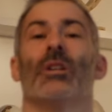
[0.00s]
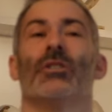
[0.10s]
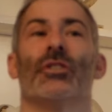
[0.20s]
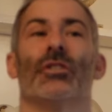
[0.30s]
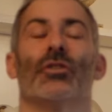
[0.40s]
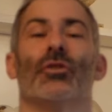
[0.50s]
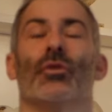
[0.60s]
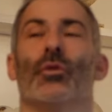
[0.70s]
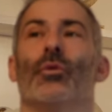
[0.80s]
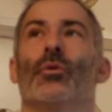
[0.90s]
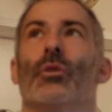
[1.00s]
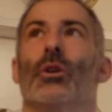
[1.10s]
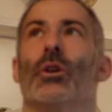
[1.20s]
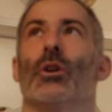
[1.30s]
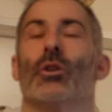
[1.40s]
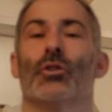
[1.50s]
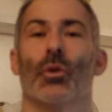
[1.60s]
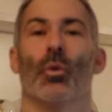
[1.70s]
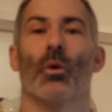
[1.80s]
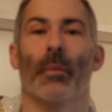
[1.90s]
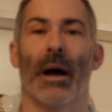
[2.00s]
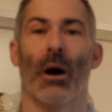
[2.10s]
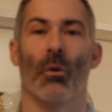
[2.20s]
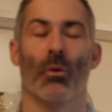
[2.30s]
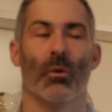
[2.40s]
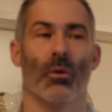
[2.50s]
just to talk about